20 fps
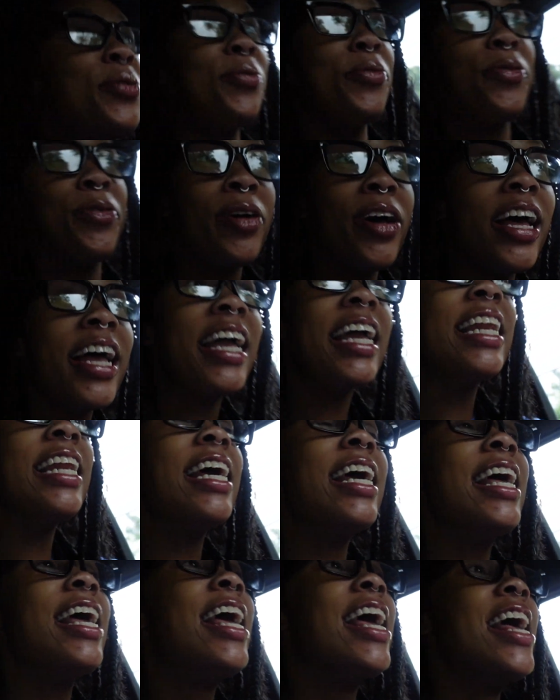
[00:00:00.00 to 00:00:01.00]

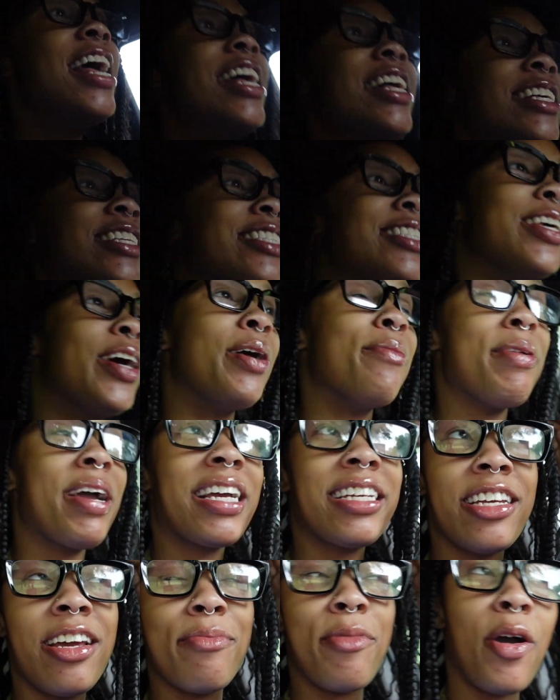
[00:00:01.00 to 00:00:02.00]
one. So I'm
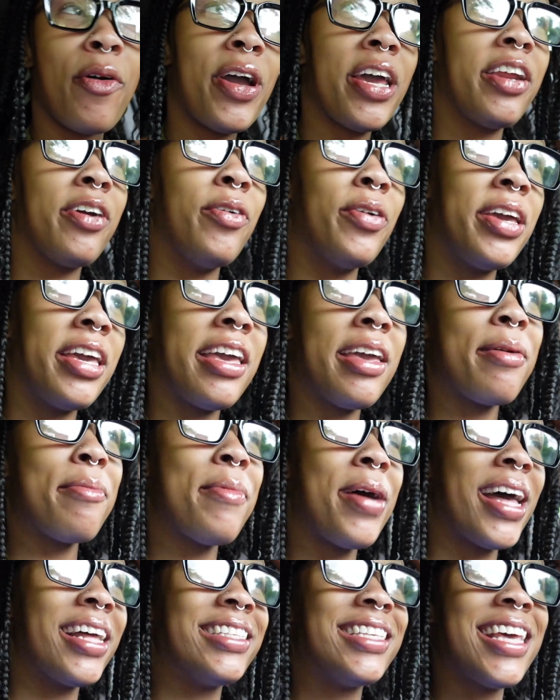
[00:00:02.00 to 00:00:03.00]
actually on my way to go get
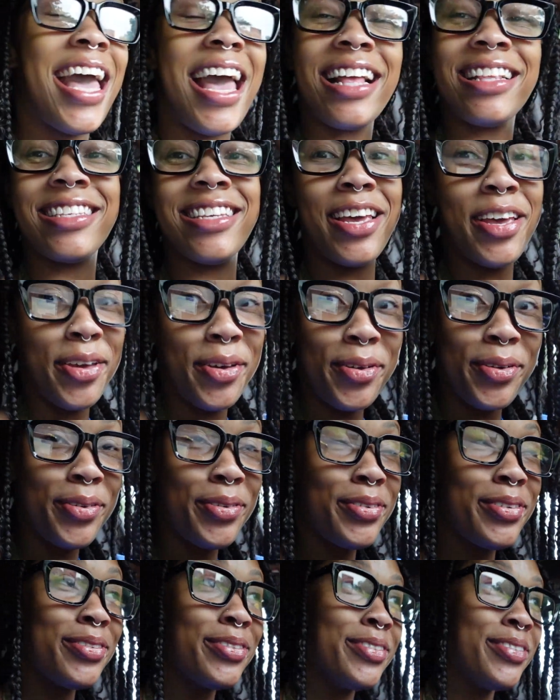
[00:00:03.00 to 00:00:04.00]
my
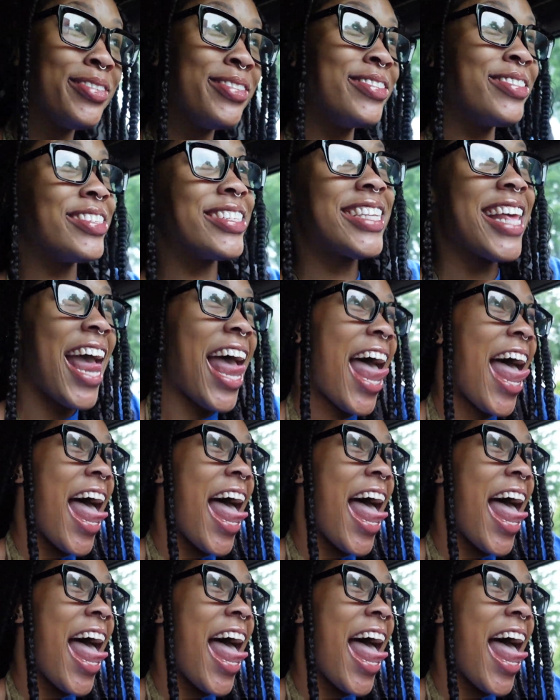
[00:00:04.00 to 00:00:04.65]
tattoos. Ah,